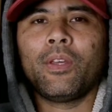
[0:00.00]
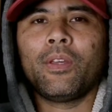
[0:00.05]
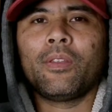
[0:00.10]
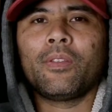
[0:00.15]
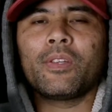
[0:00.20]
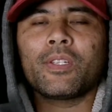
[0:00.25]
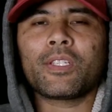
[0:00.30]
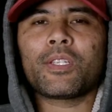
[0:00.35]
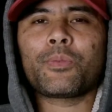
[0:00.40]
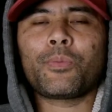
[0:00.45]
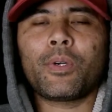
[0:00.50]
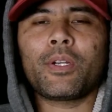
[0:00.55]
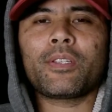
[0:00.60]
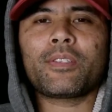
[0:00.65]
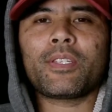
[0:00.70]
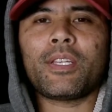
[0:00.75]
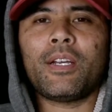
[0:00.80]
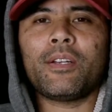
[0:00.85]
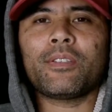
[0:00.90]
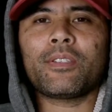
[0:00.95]
this is what it
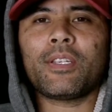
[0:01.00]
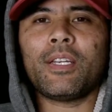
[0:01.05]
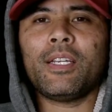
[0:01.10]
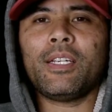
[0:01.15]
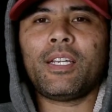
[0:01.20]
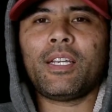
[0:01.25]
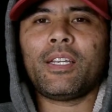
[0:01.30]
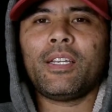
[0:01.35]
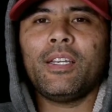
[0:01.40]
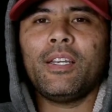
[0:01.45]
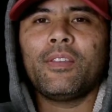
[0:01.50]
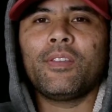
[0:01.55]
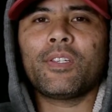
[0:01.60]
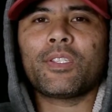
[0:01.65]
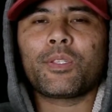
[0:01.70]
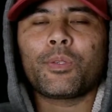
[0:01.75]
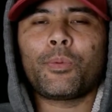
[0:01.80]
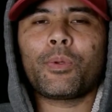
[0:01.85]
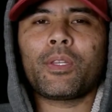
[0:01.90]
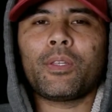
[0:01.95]
sounds like and this
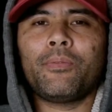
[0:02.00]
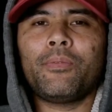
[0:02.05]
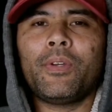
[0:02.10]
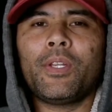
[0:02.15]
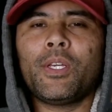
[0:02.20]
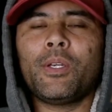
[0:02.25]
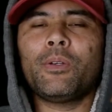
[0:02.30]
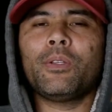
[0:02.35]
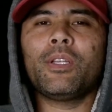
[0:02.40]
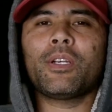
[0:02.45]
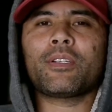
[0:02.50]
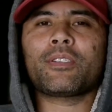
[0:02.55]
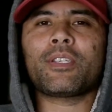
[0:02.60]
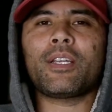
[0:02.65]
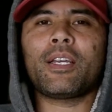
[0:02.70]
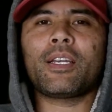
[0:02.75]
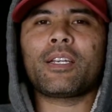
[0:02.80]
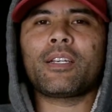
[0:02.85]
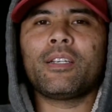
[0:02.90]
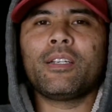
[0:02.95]
is what the video looks
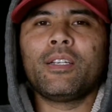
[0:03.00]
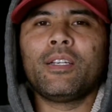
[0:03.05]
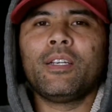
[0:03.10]
like.